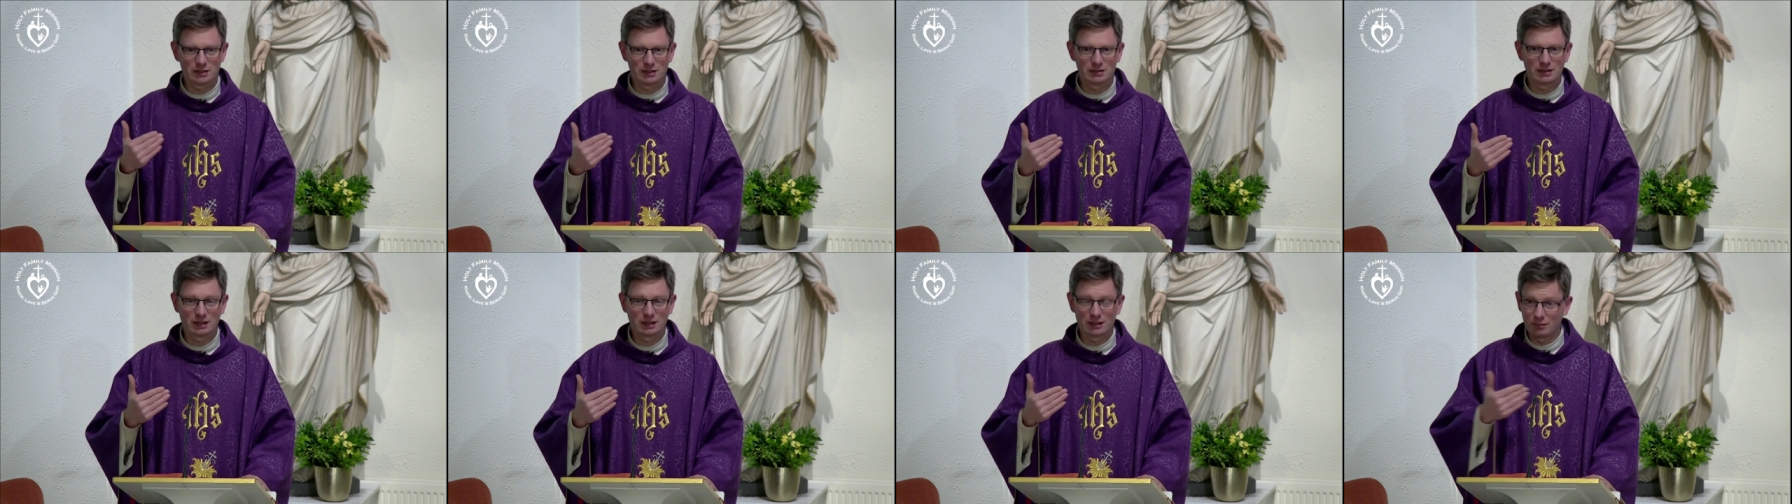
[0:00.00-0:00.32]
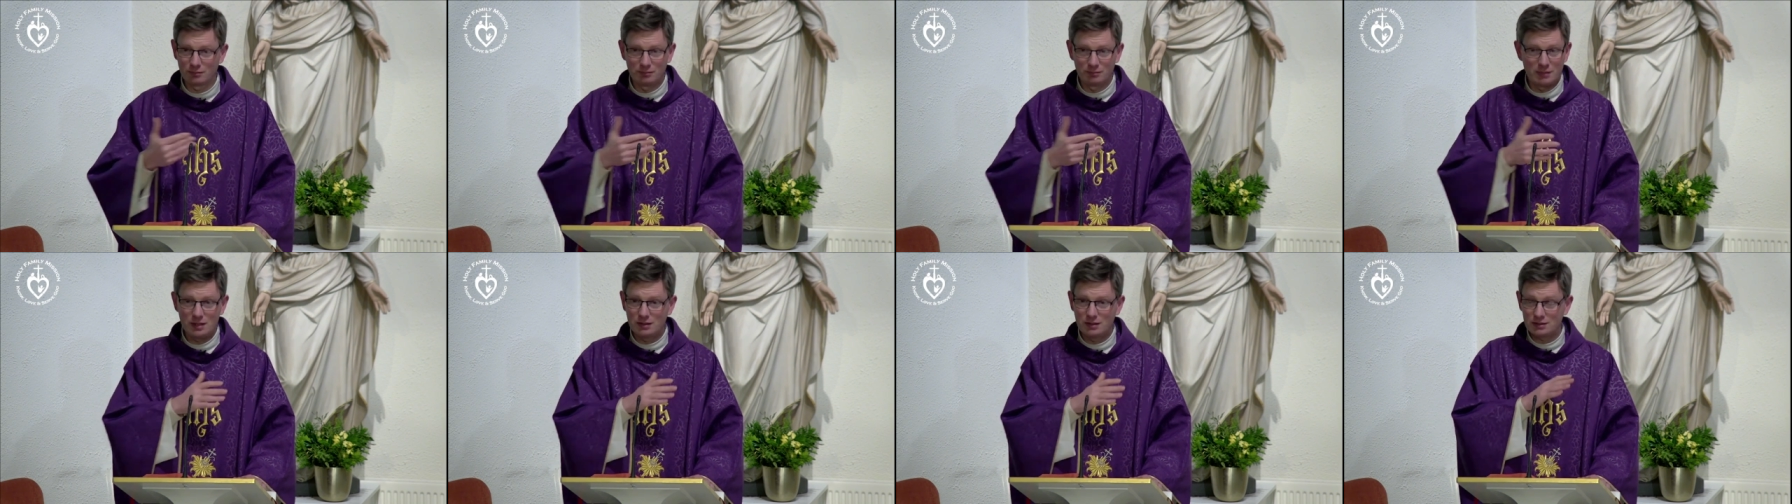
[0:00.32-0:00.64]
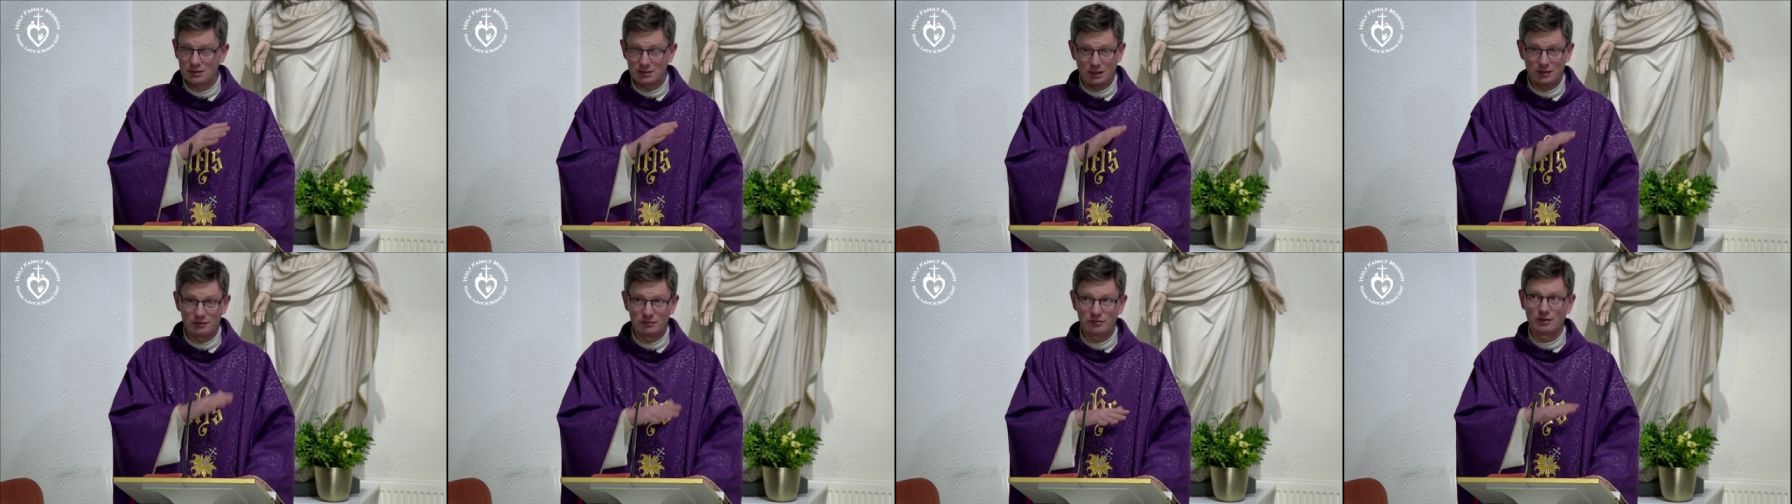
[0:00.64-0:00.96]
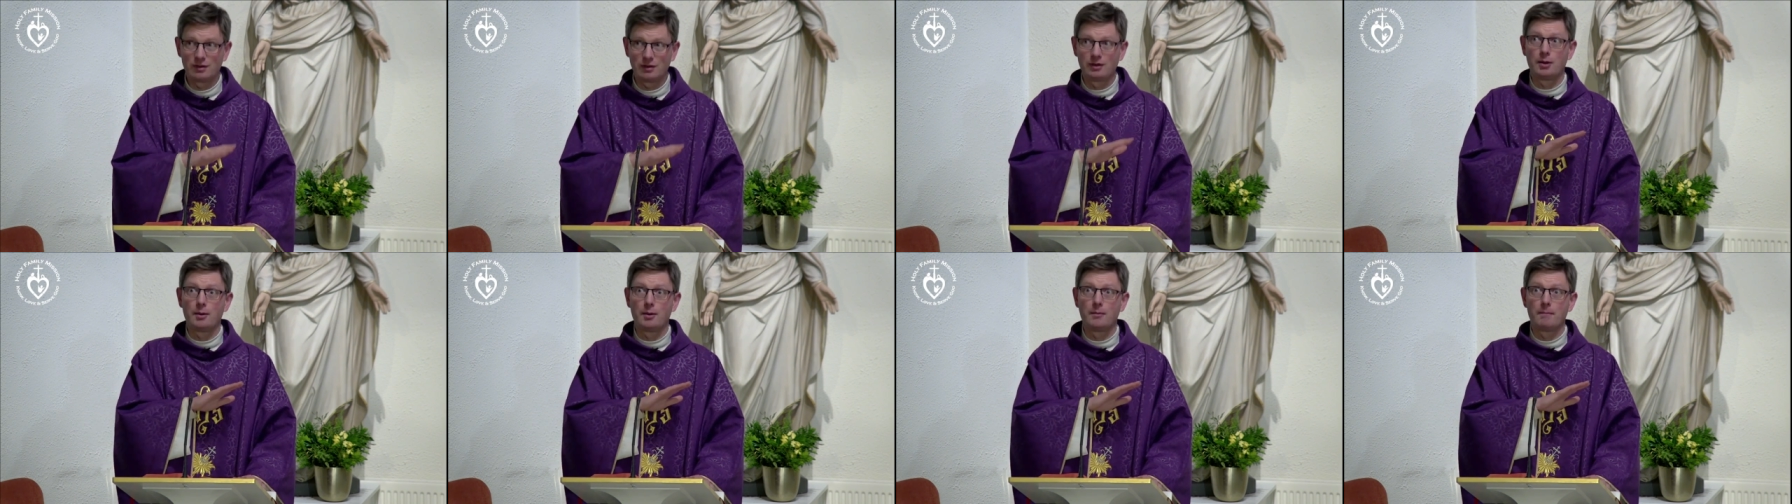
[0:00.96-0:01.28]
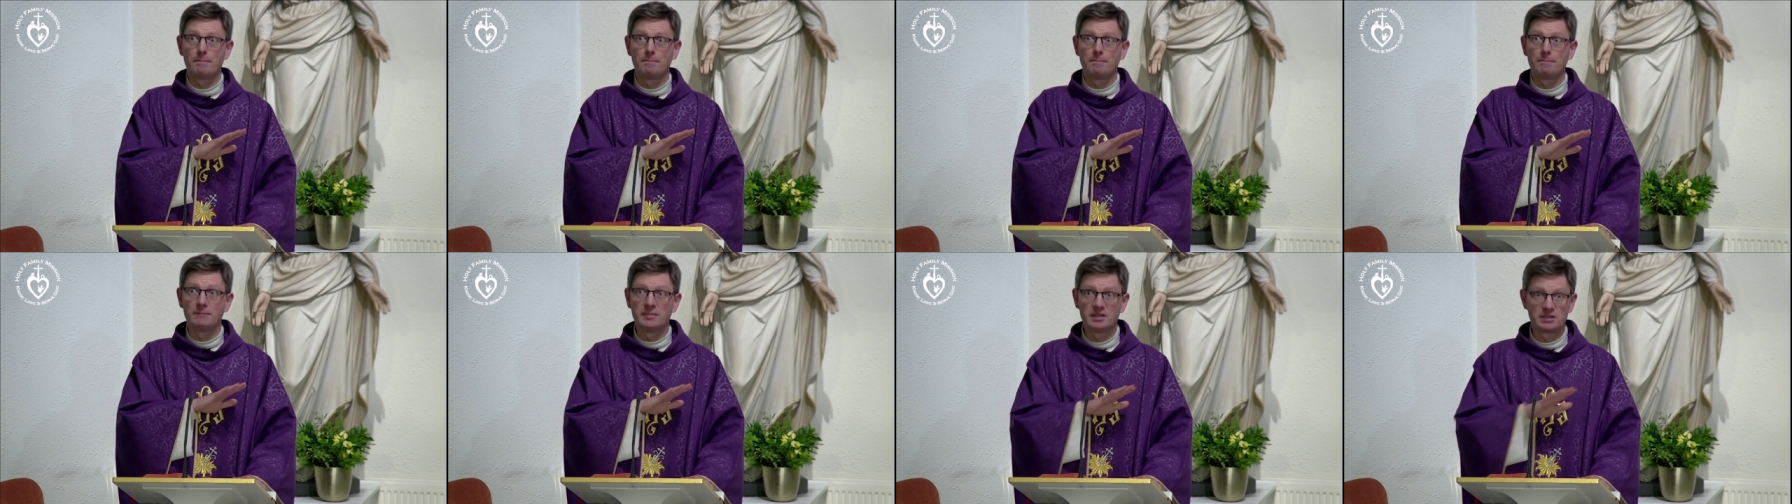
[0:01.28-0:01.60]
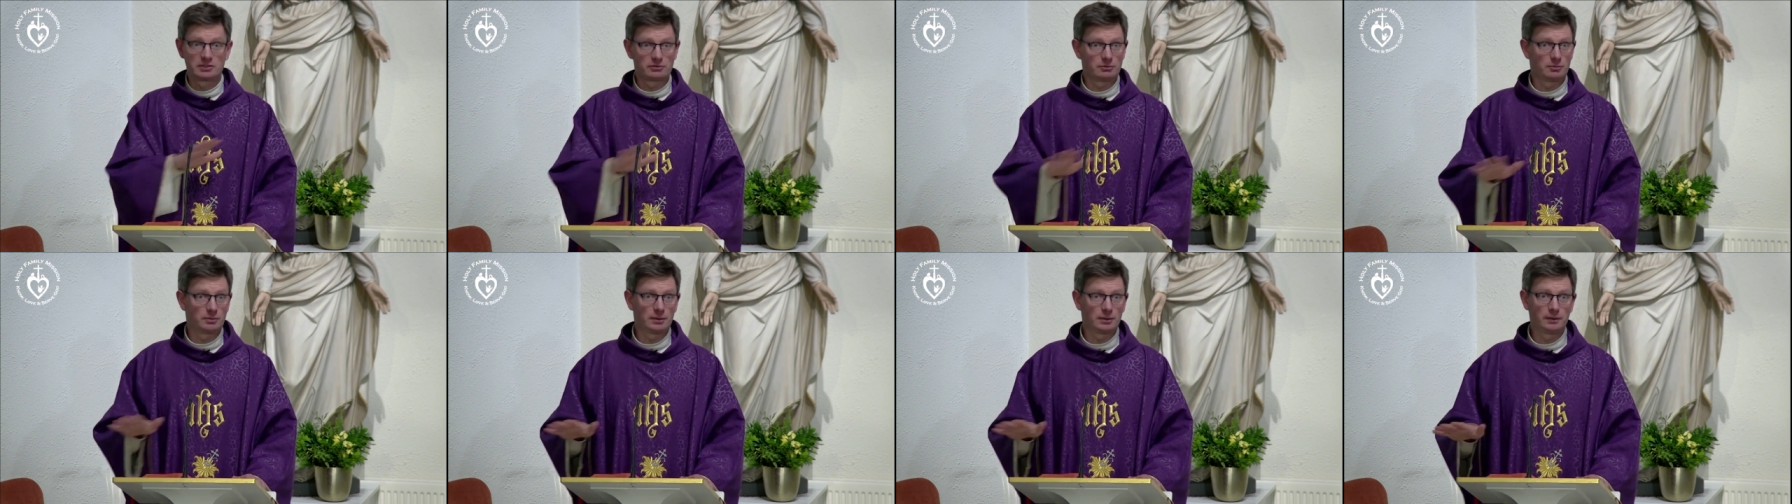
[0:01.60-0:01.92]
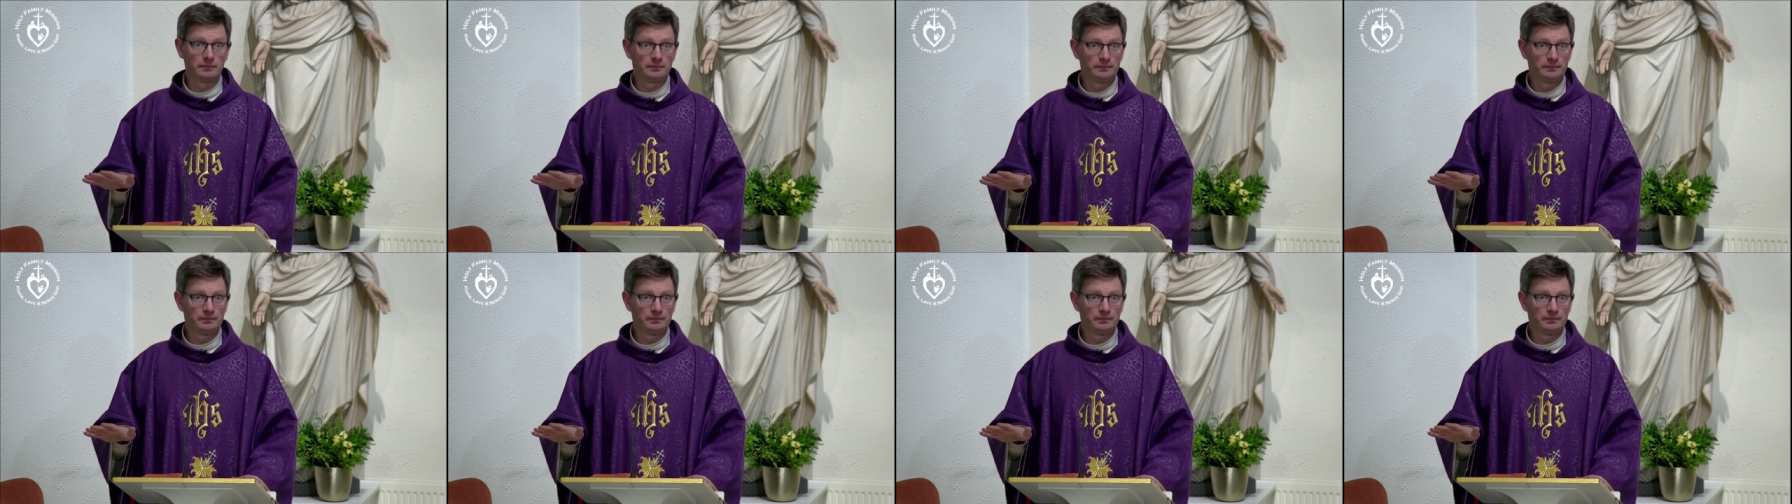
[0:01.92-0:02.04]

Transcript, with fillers: And it made his life miserable.